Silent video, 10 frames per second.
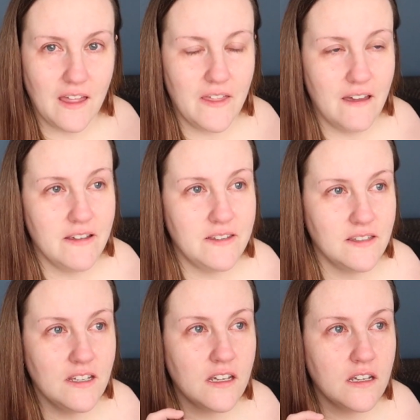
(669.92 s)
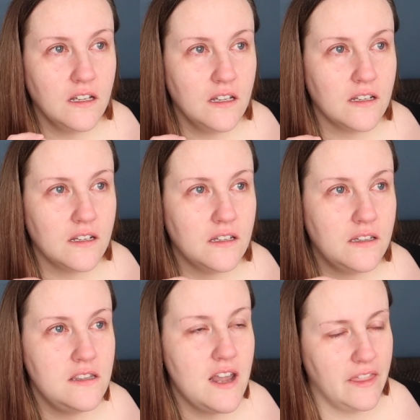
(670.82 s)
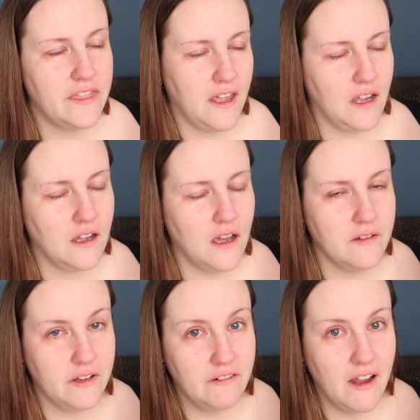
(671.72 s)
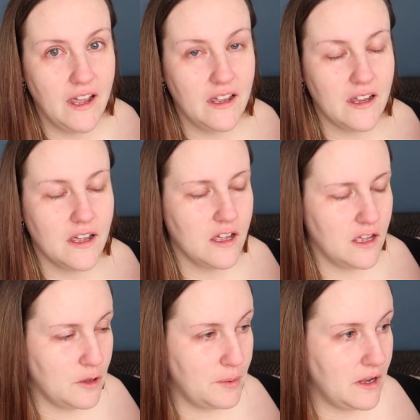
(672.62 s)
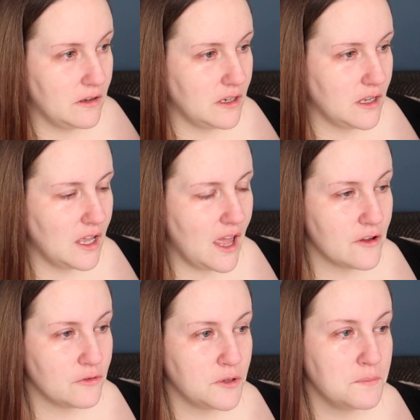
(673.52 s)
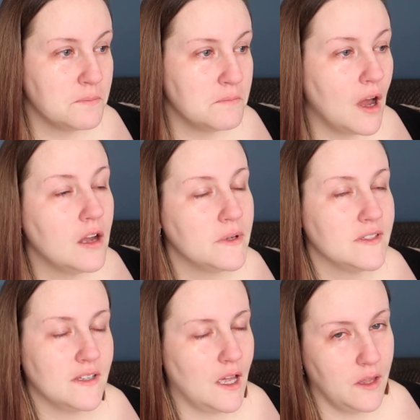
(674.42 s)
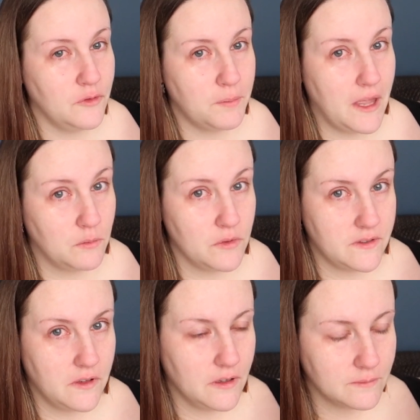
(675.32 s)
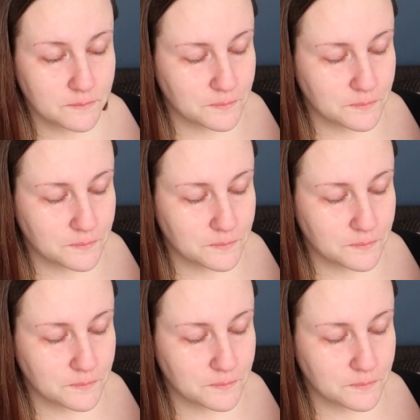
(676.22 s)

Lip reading: there is nothing I regret about every moment I have spent with Dot.